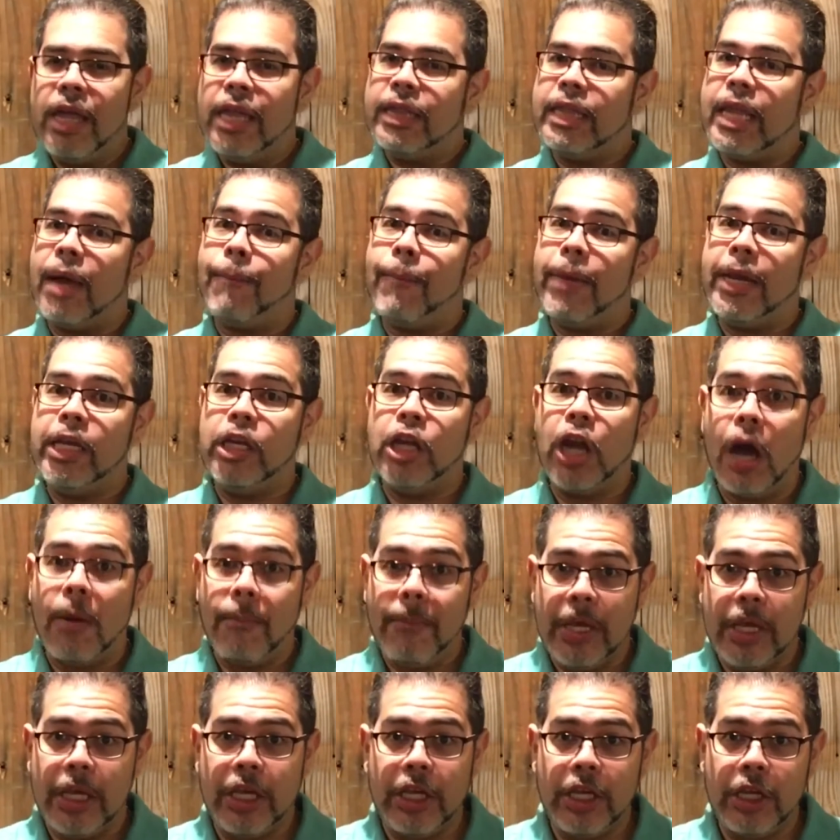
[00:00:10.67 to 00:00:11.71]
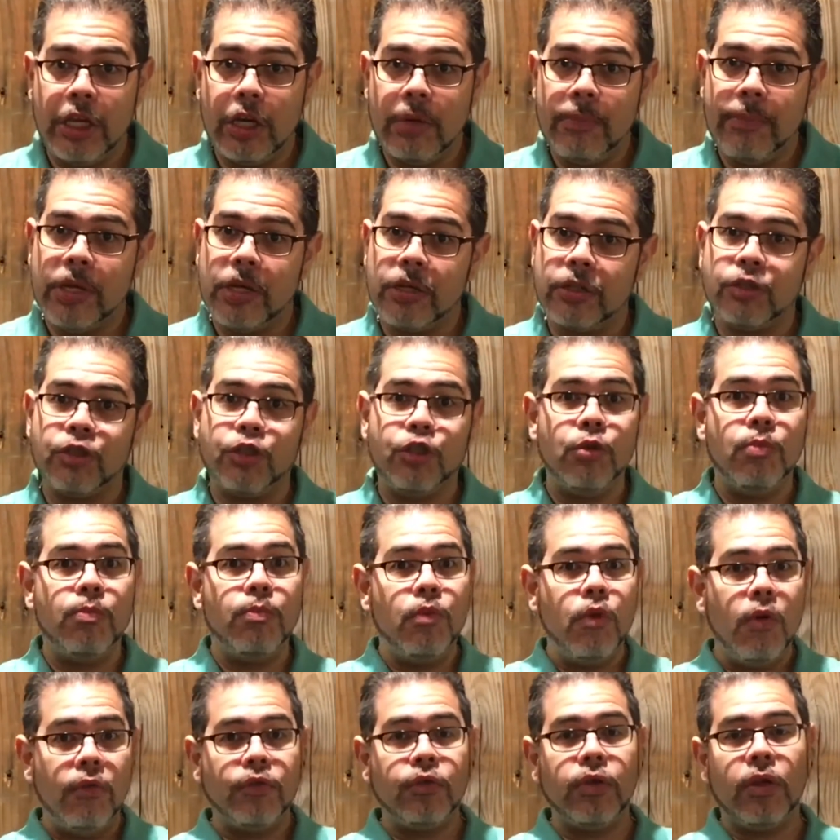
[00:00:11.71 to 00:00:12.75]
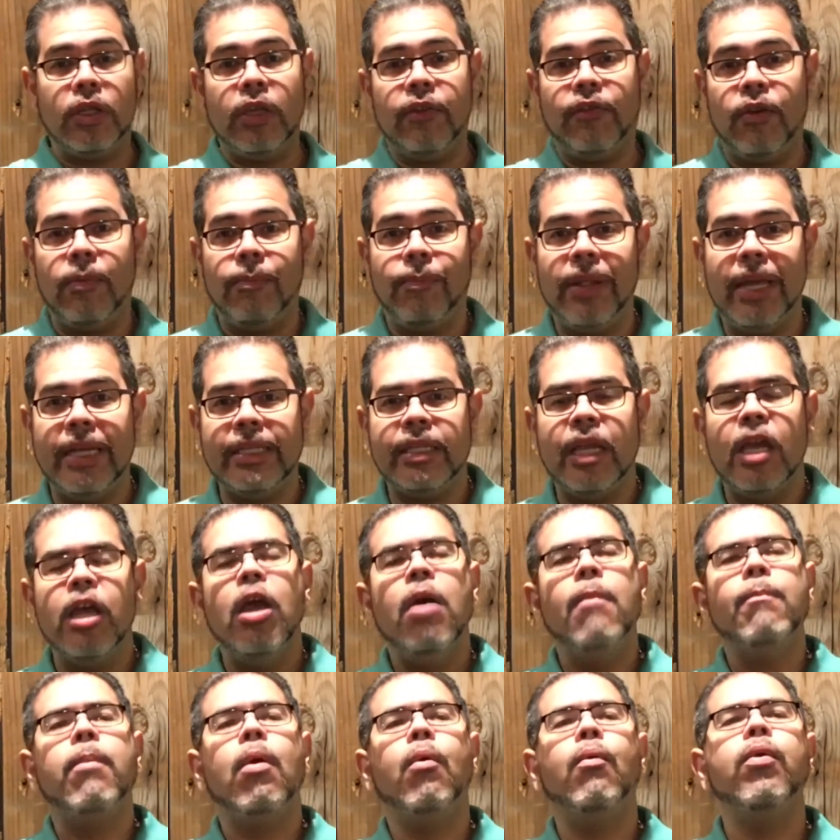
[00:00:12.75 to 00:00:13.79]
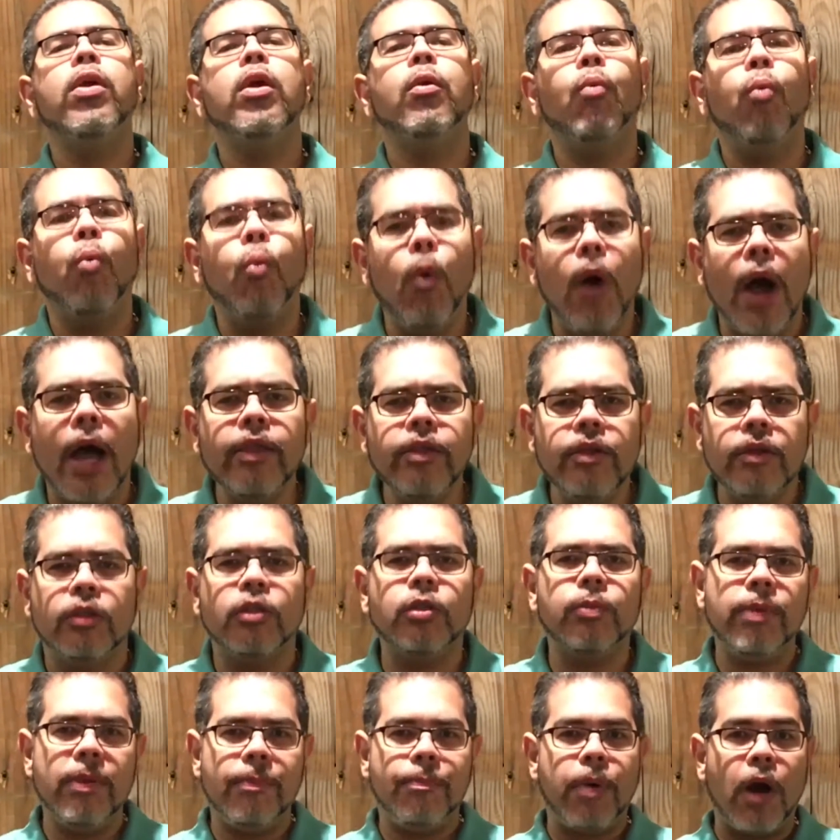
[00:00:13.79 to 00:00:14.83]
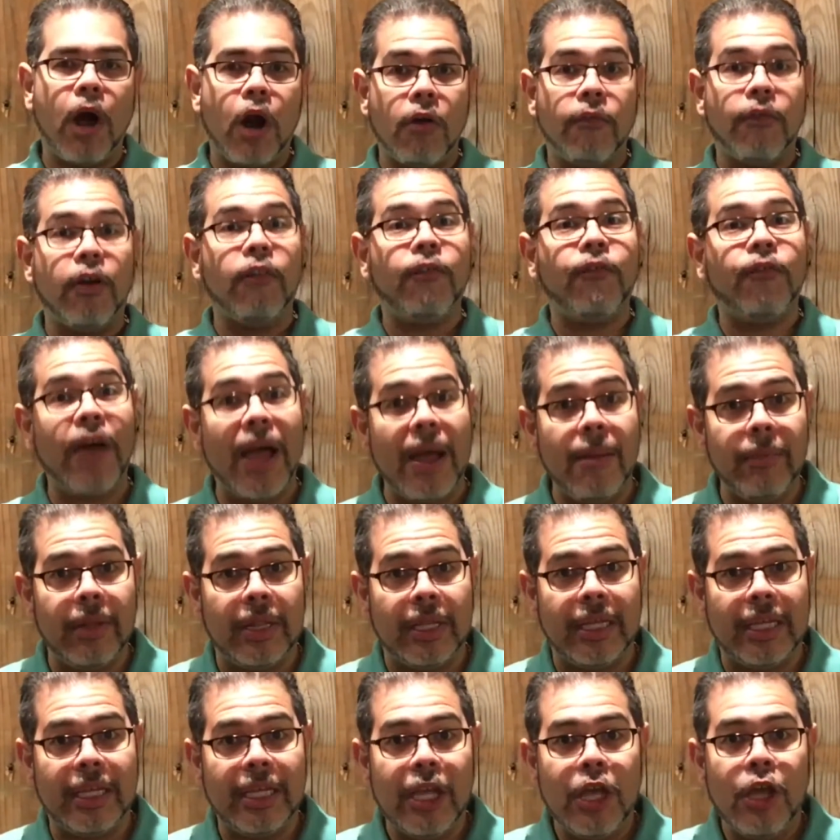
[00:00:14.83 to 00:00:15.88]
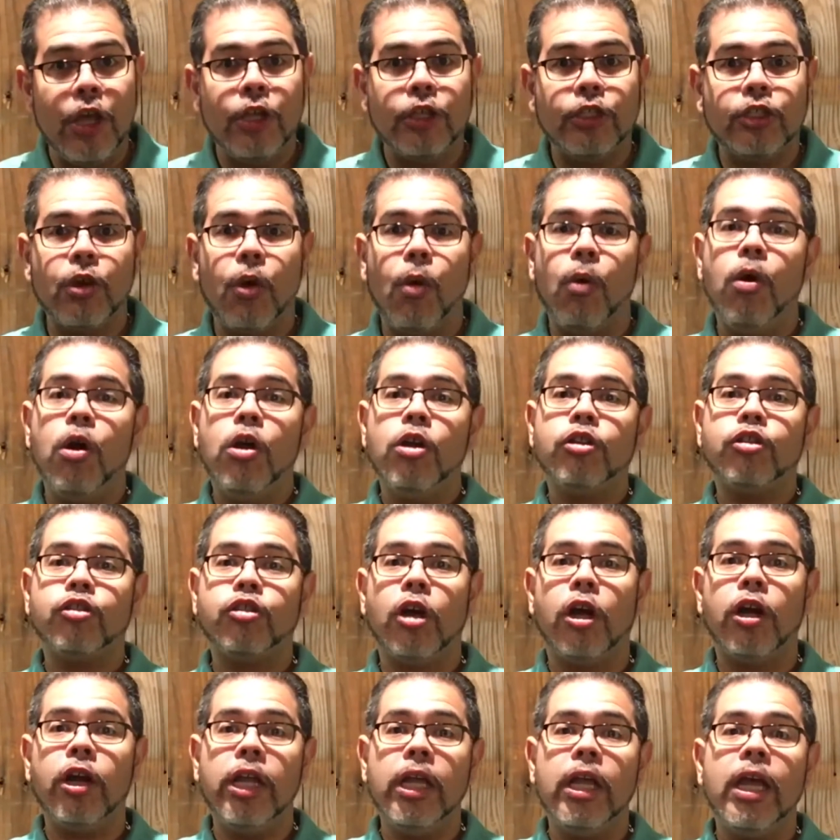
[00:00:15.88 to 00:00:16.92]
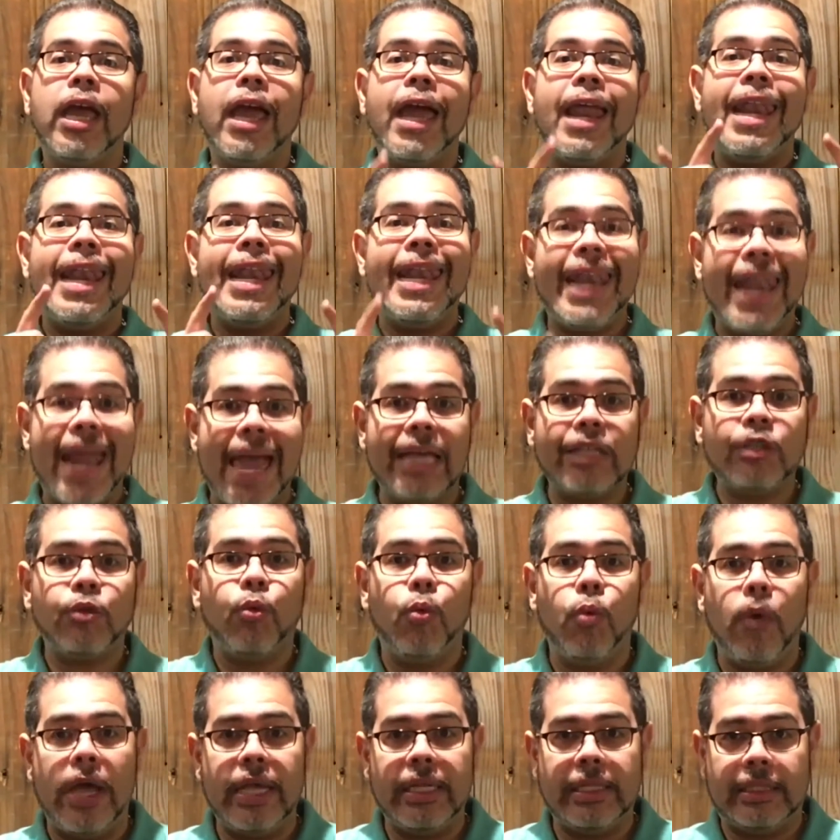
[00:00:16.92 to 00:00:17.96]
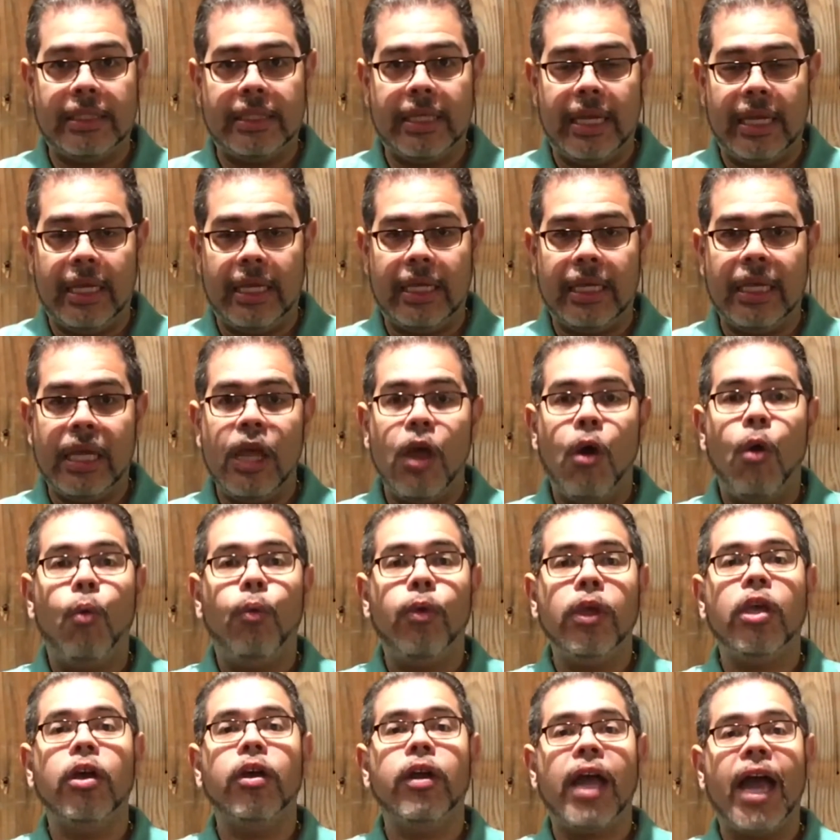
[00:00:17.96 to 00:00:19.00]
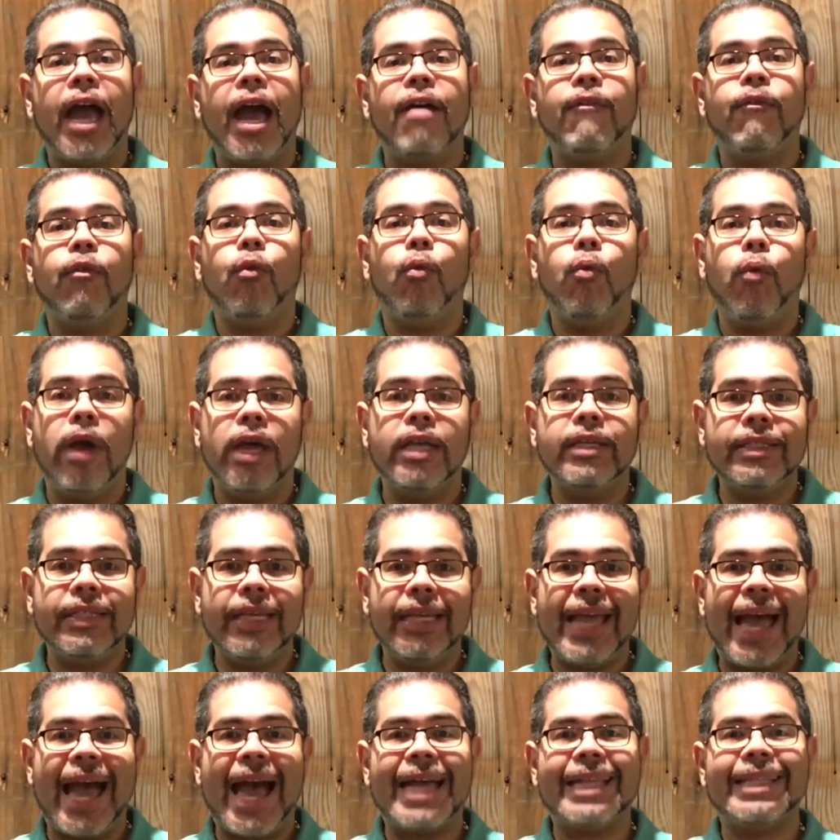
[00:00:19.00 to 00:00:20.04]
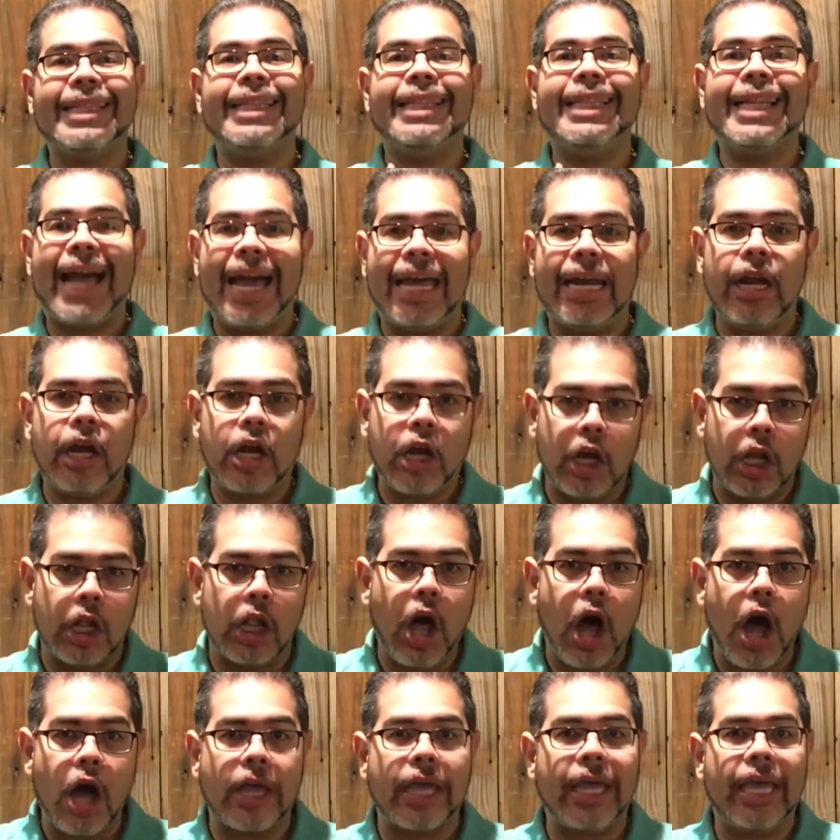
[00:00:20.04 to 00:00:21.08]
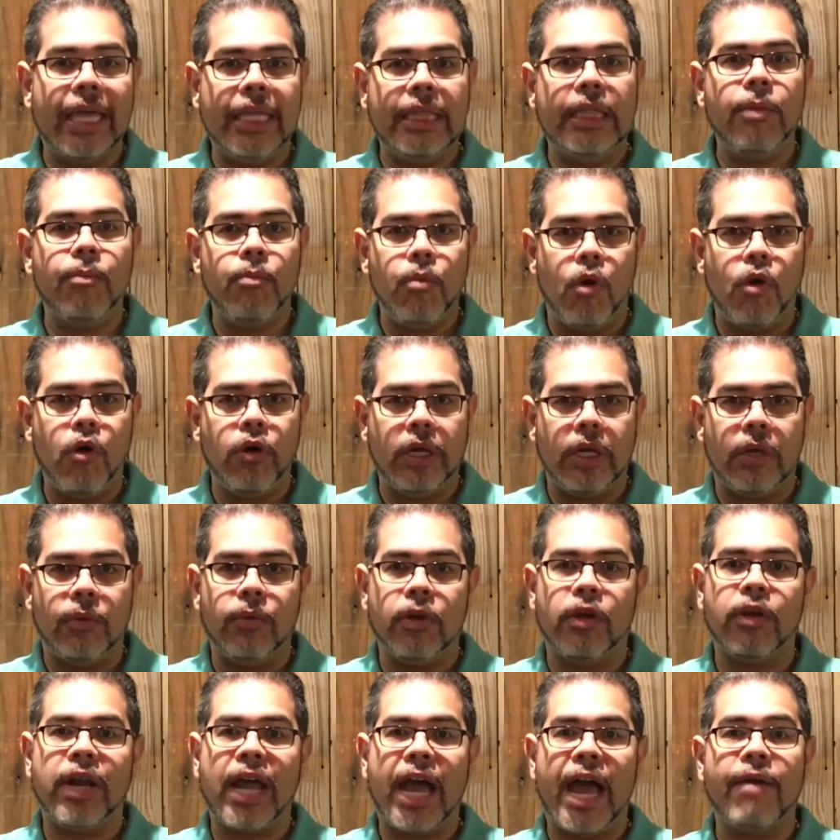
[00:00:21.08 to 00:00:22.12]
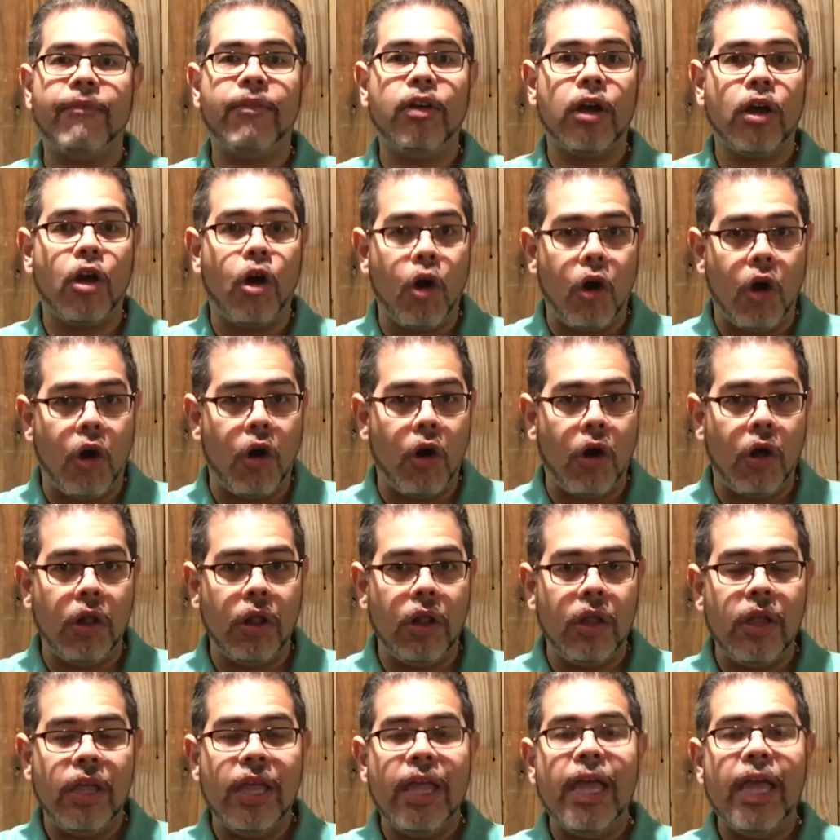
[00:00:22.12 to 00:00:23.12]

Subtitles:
that may not be here because you moved to a different place, but we want you to be part of our family. So starting next Wednesday, we're gonna have Wednesday at 9 o'clock in the morning, we're gonna have a call.